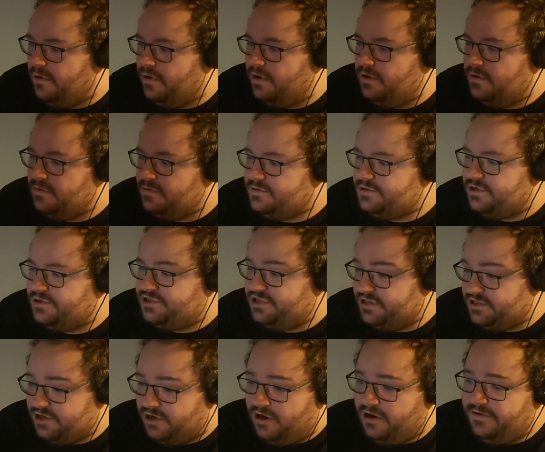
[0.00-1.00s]
All right, so
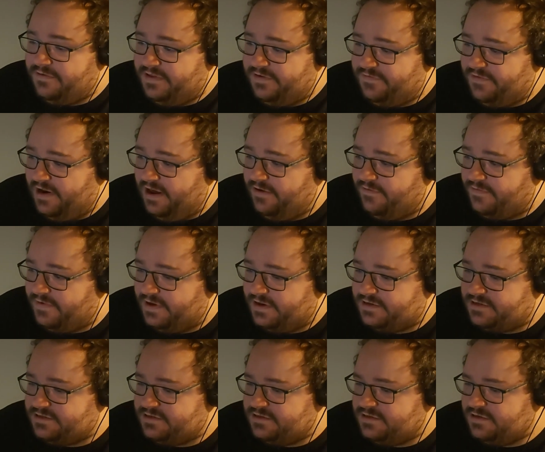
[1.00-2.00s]
she has a lot of different
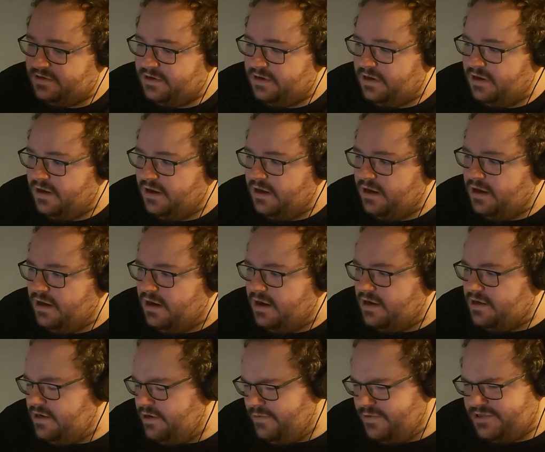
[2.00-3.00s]
outfits.
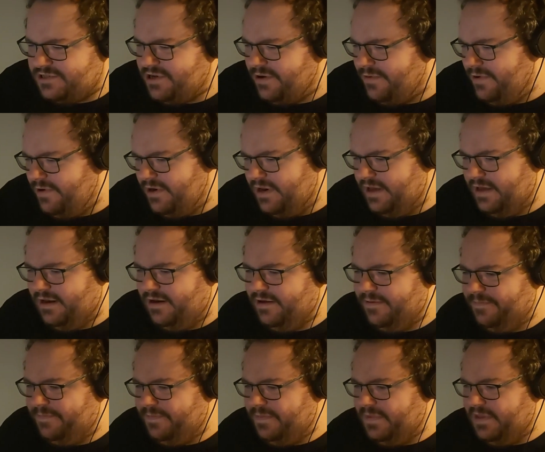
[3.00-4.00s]
I know what's going on here.
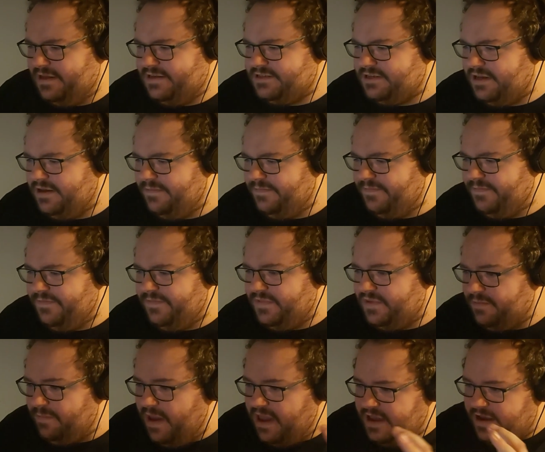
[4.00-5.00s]
Like, it's like
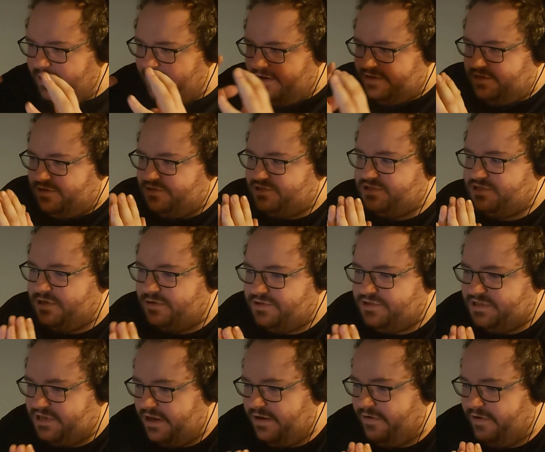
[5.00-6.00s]
the main character looks
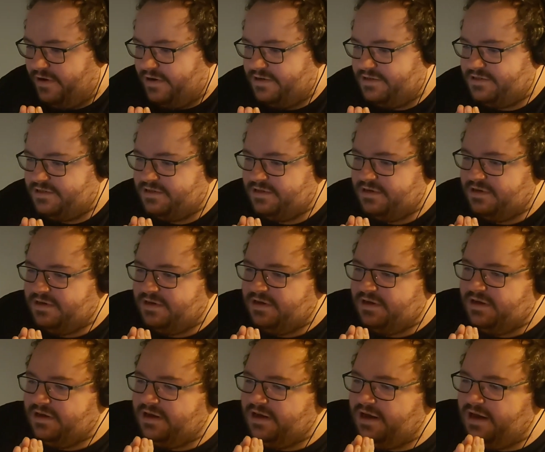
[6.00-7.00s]
so serious,
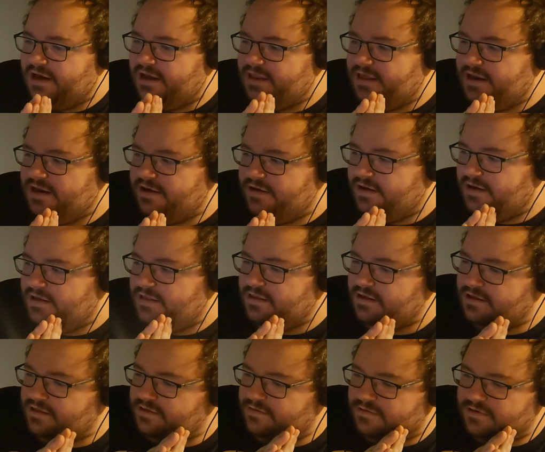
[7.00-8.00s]
and
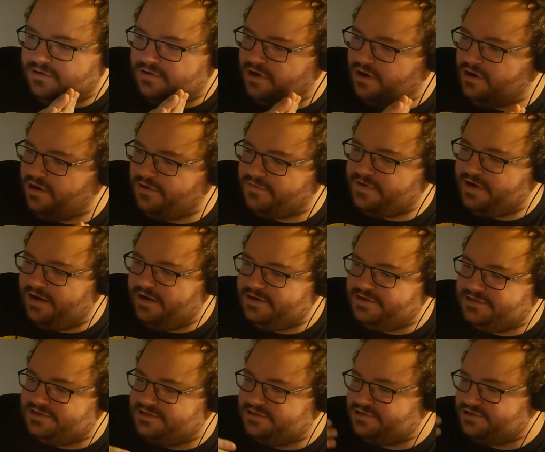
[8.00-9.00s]
then you've got a lot of
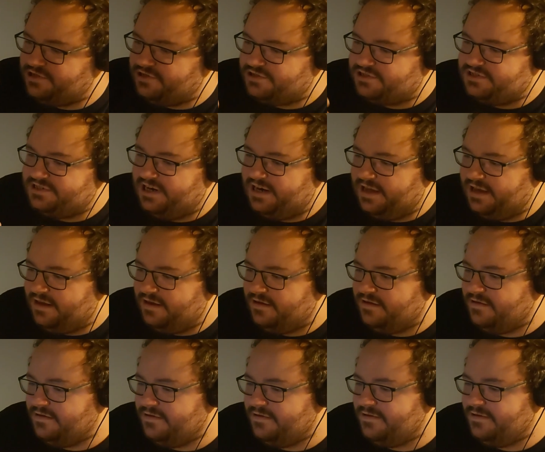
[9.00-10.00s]
characters that just look silly.
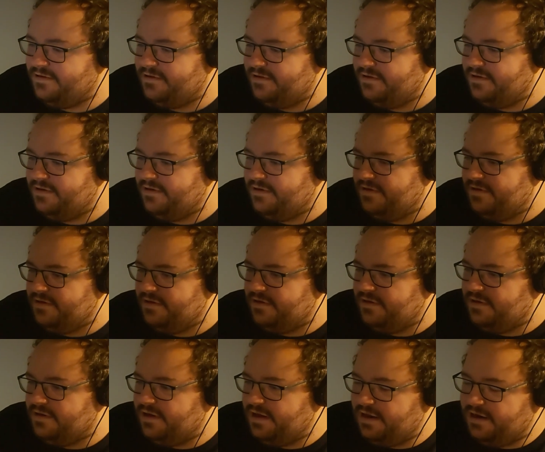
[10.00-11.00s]

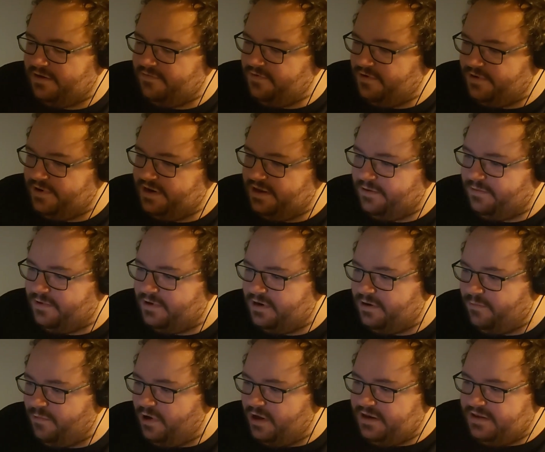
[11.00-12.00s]
And I have no idea,
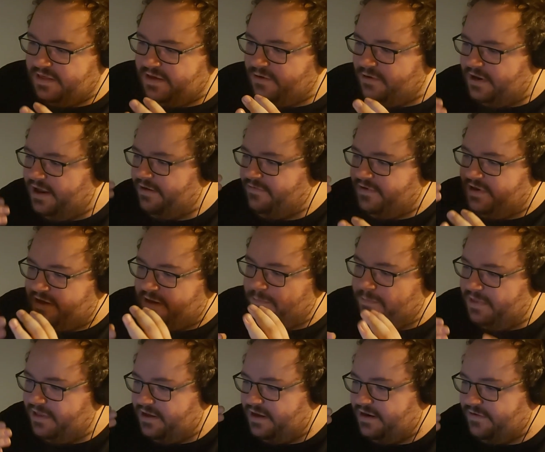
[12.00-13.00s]
why do they all have like
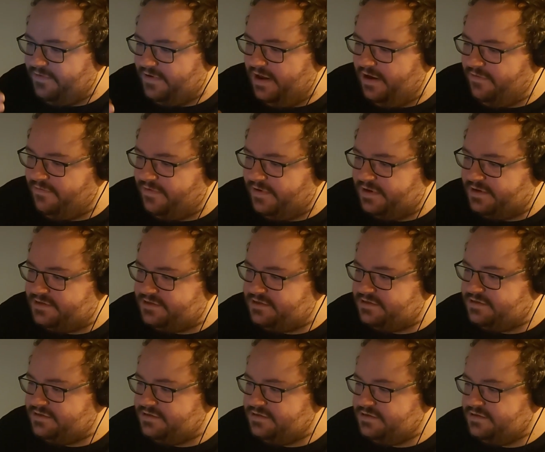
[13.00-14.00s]
a million different
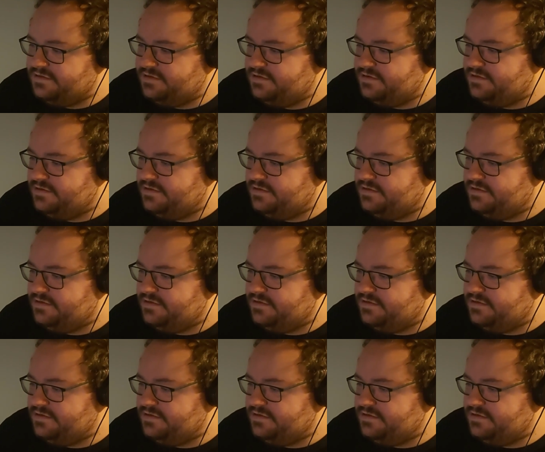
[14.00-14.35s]
outfits?